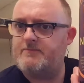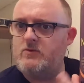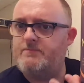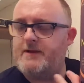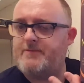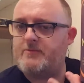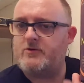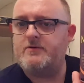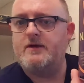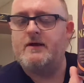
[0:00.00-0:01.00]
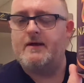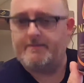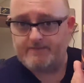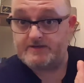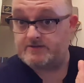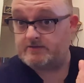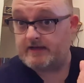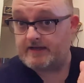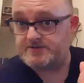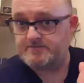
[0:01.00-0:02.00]
Ooh, bit of popcorn, personal
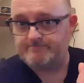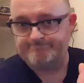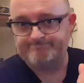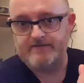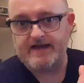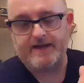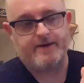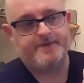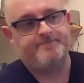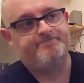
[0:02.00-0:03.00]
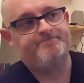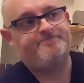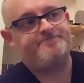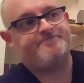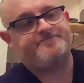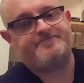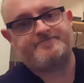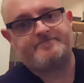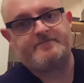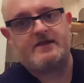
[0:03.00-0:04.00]
collection. Anyway,
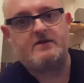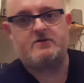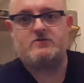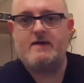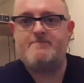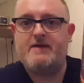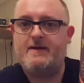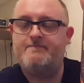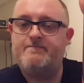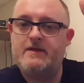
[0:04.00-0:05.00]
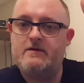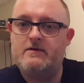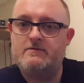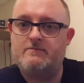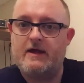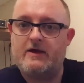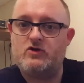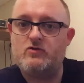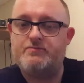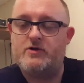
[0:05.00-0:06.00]
great beer by a
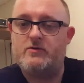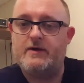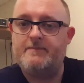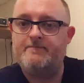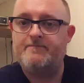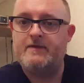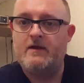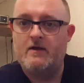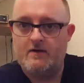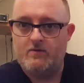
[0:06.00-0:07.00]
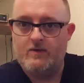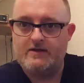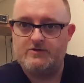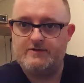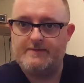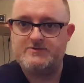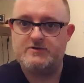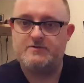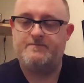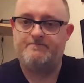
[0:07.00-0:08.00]
good brewery. Well done,
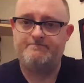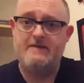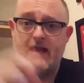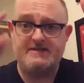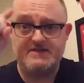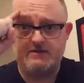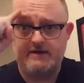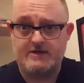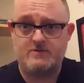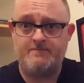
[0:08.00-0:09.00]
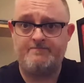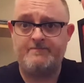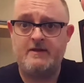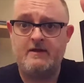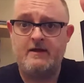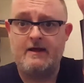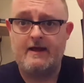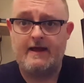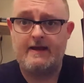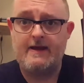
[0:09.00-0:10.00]
Neptune. And I'll see you in the next one.
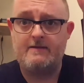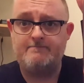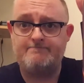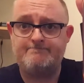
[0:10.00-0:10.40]
Hail the